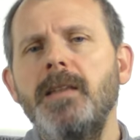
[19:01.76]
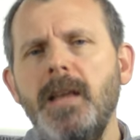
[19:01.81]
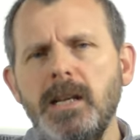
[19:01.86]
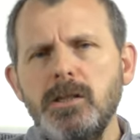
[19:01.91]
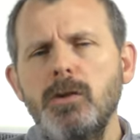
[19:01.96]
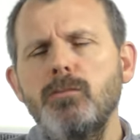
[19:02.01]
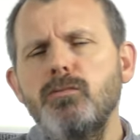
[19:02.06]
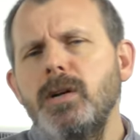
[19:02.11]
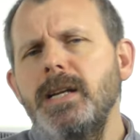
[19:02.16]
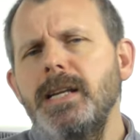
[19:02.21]
And
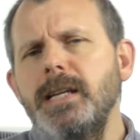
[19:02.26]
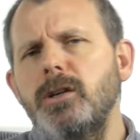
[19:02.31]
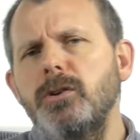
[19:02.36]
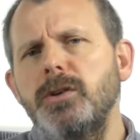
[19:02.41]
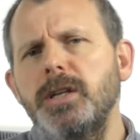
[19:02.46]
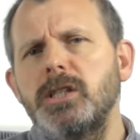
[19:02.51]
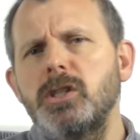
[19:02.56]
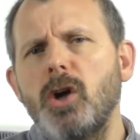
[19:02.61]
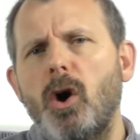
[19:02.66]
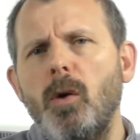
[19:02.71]
that's a really
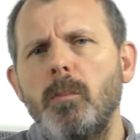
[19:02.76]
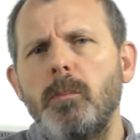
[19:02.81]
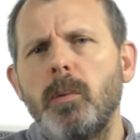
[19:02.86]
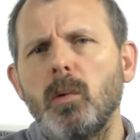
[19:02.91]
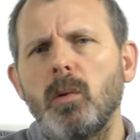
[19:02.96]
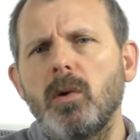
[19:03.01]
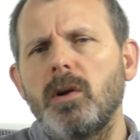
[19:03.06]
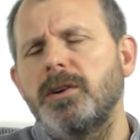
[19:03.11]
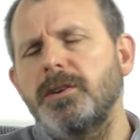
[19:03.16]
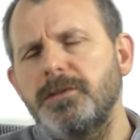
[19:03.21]
good
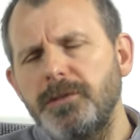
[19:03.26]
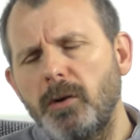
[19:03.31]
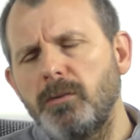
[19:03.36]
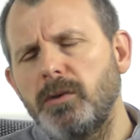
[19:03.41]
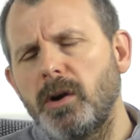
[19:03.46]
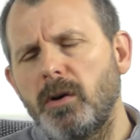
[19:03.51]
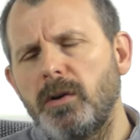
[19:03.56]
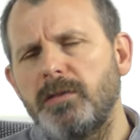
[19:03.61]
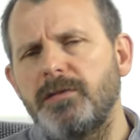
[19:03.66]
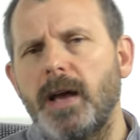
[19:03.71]
example. I
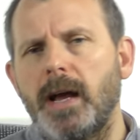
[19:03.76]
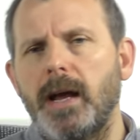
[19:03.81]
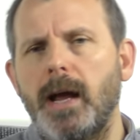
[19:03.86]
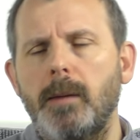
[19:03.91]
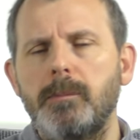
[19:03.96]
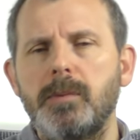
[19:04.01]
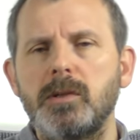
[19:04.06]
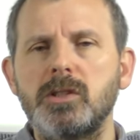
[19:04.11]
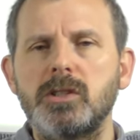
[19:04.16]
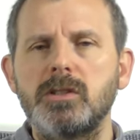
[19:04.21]
don't know if that
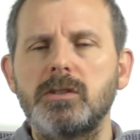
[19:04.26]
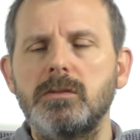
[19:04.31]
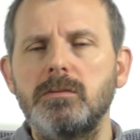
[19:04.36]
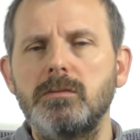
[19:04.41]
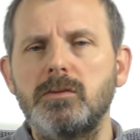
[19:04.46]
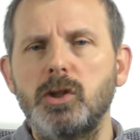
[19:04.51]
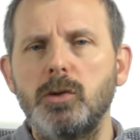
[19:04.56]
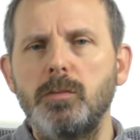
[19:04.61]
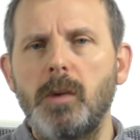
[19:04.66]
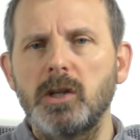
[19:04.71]
happens
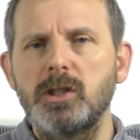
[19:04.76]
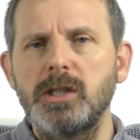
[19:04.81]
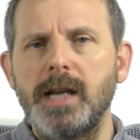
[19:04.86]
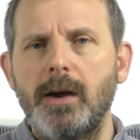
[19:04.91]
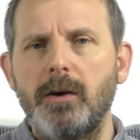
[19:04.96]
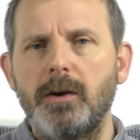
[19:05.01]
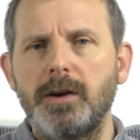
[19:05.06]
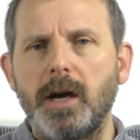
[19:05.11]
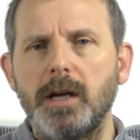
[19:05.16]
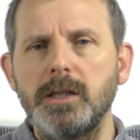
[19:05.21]
too much
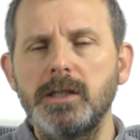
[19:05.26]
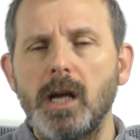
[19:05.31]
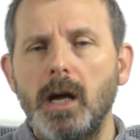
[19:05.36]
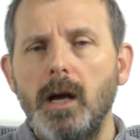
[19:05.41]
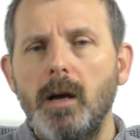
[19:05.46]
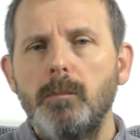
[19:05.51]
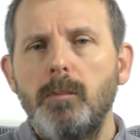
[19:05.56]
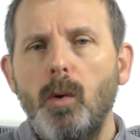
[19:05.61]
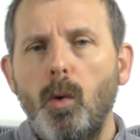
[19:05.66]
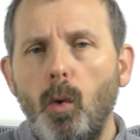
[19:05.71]
nowadays,
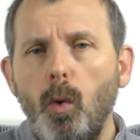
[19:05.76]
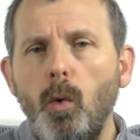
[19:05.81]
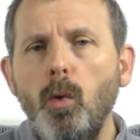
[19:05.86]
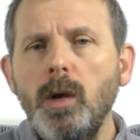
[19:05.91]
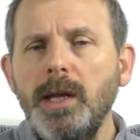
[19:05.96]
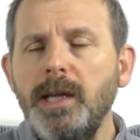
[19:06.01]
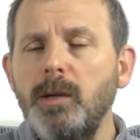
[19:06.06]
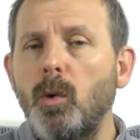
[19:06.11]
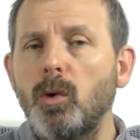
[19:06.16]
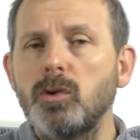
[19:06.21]
but
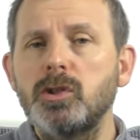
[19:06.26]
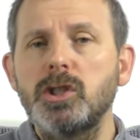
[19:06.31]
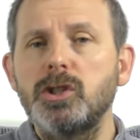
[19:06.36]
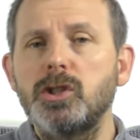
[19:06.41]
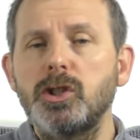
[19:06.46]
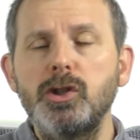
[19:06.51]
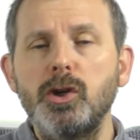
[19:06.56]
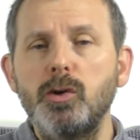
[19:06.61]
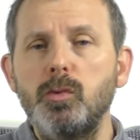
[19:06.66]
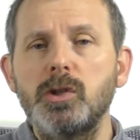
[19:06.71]
all he wanted
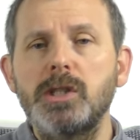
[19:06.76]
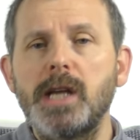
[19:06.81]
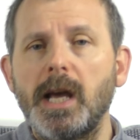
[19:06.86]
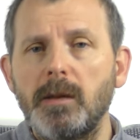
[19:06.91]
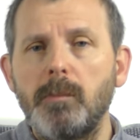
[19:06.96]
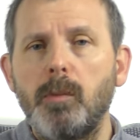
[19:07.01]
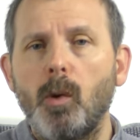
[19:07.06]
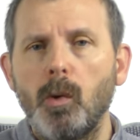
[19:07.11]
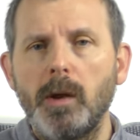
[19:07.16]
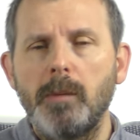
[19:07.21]
to do was get
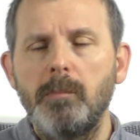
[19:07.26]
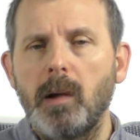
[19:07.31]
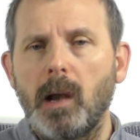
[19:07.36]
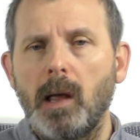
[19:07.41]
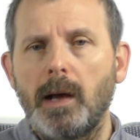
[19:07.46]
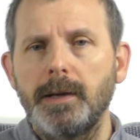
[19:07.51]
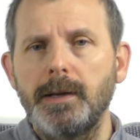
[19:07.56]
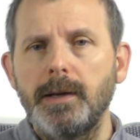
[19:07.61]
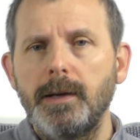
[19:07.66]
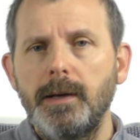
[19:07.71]
the ball in
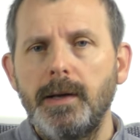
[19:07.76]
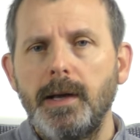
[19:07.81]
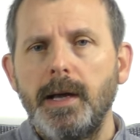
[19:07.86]
play.